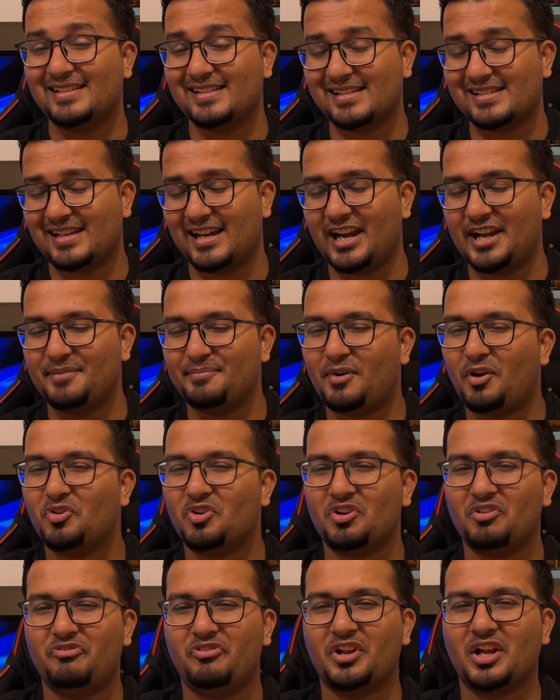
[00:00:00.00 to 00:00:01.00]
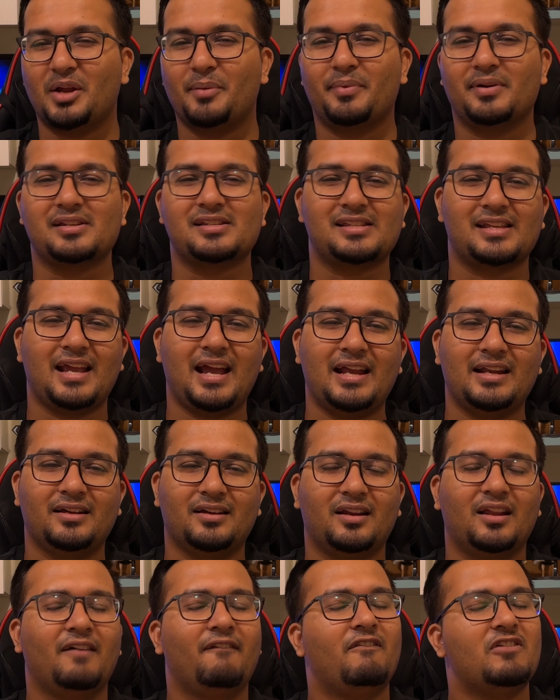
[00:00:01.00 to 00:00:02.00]
a side-mounted fingerprint scanner
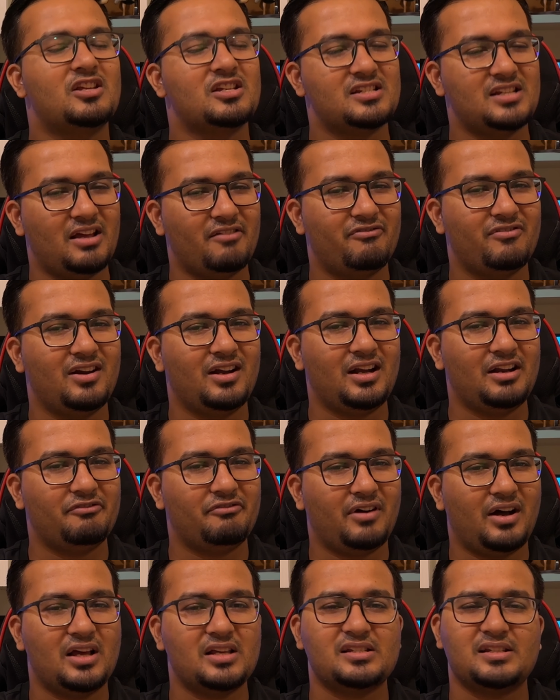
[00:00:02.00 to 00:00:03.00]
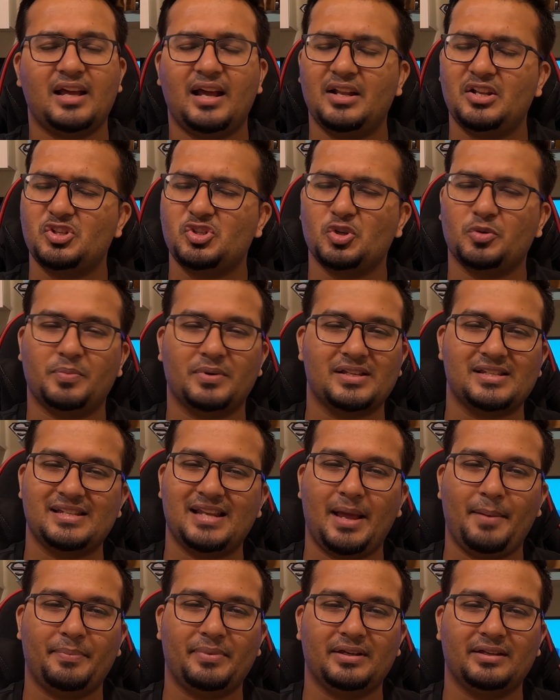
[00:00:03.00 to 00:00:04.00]
which is definitely fast and super
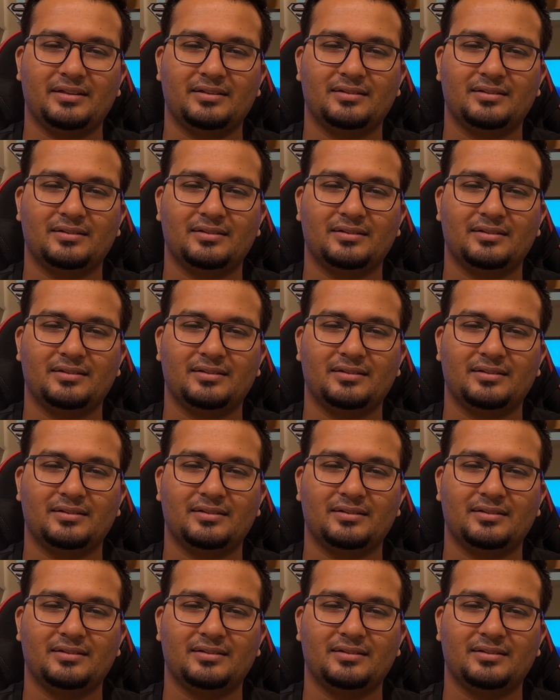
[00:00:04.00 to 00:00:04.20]
snappy.